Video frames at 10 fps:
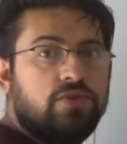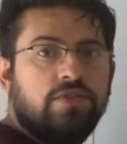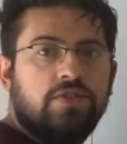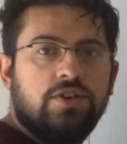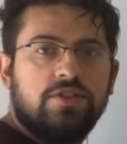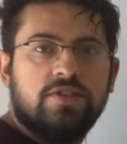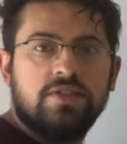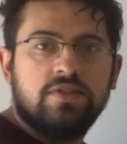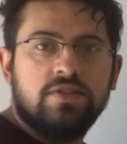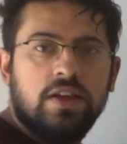
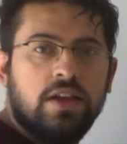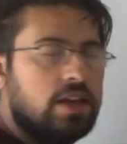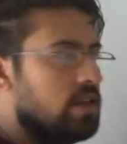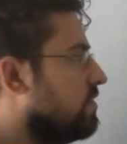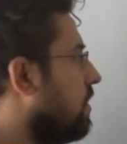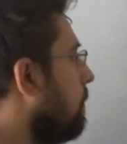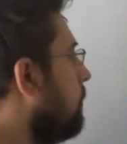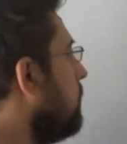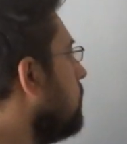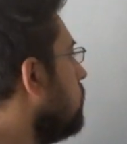reverses. Some
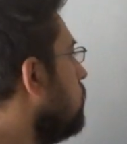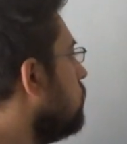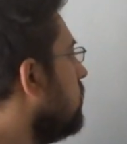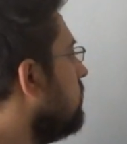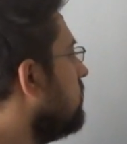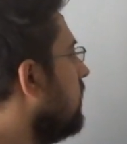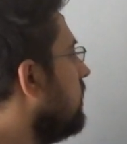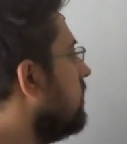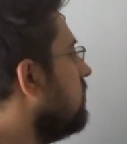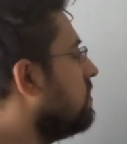people usually say
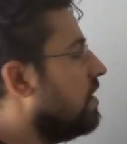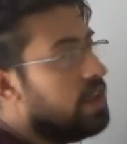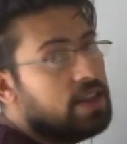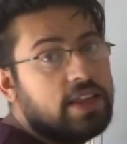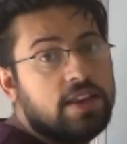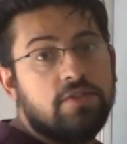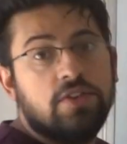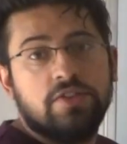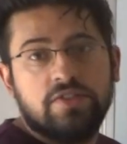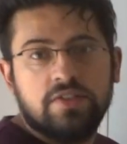that the sign
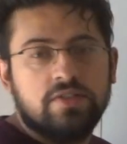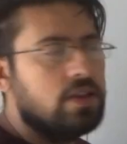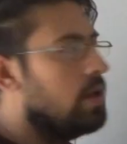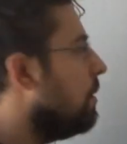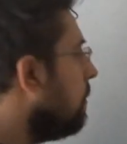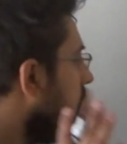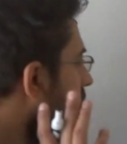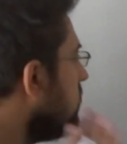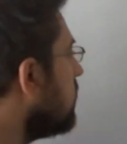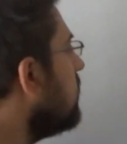inverses.
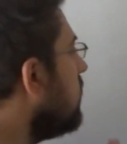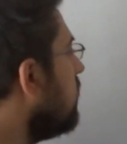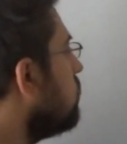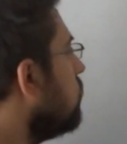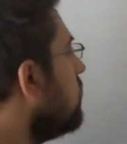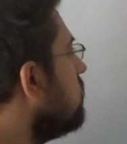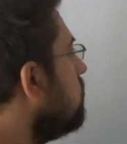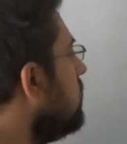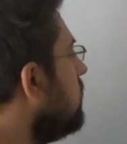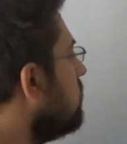Basically, guys, what
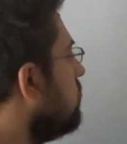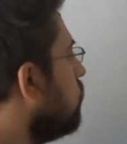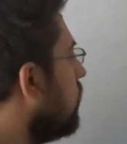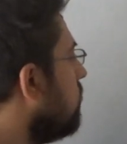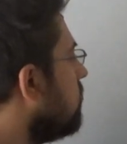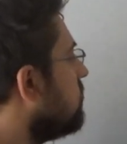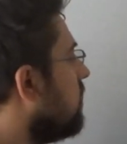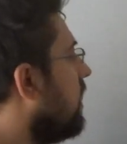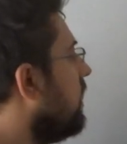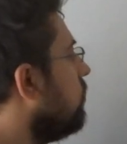this means is whatever
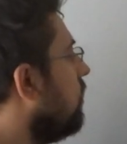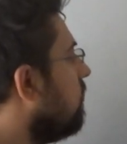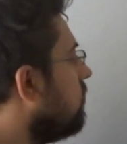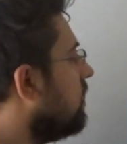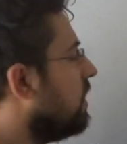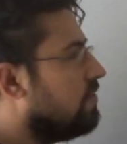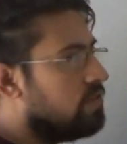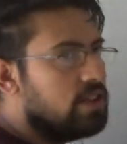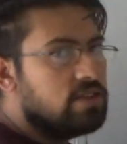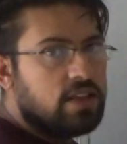sign you have on the
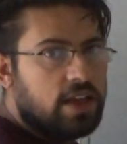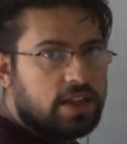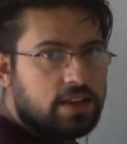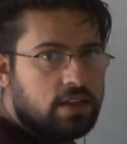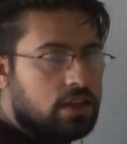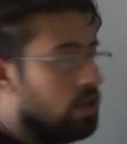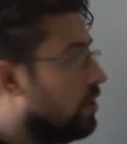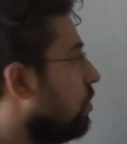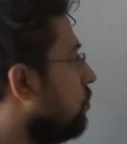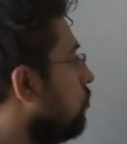left hand side,
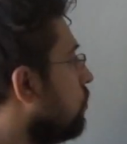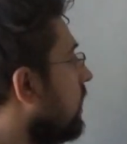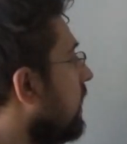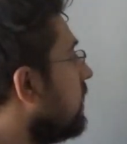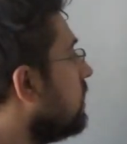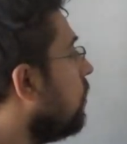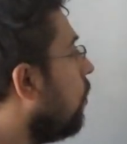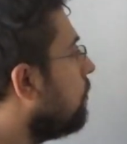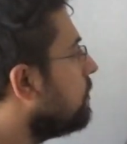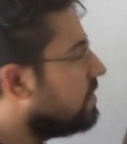you take the
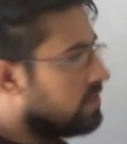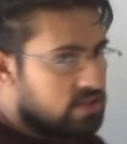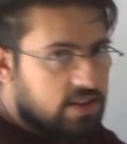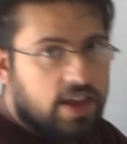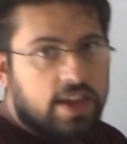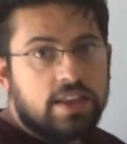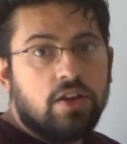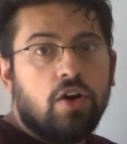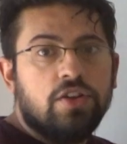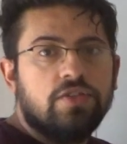opposite sign
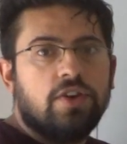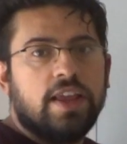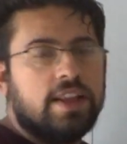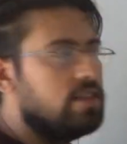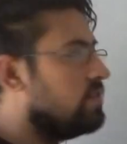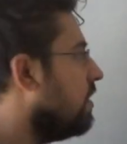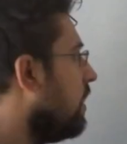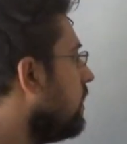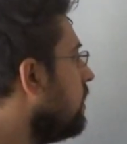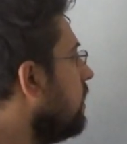on the right hand
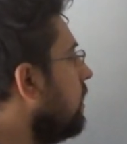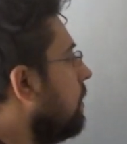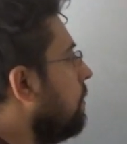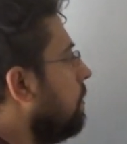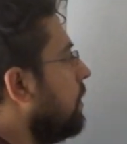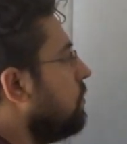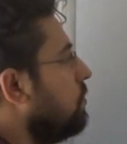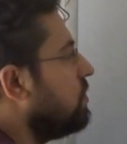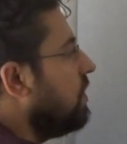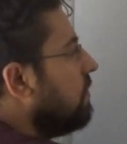side. But
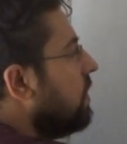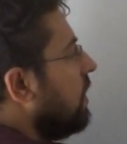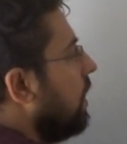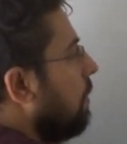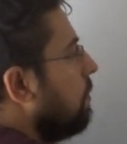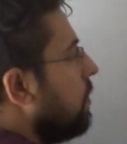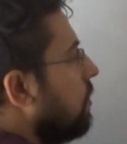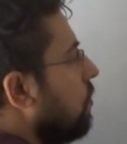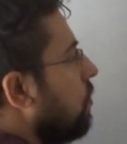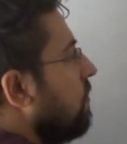whichever
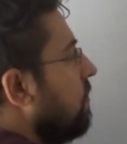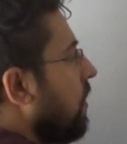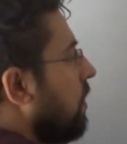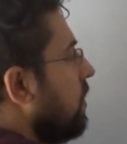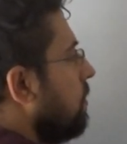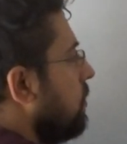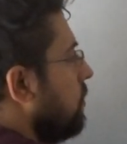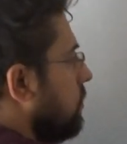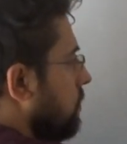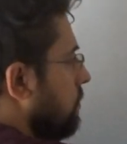number or
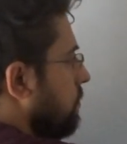variable,